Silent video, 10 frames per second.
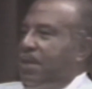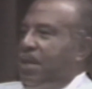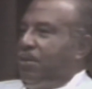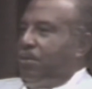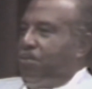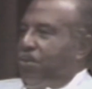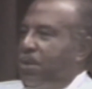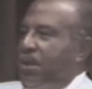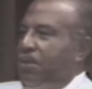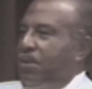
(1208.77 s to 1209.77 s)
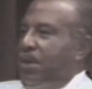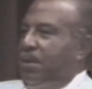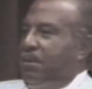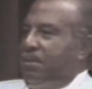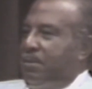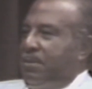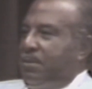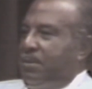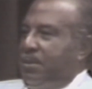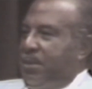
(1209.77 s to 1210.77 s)
Things were pretty well
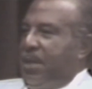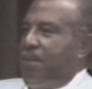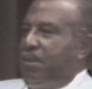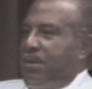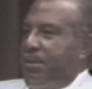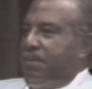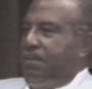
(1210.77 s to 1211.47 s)
stable.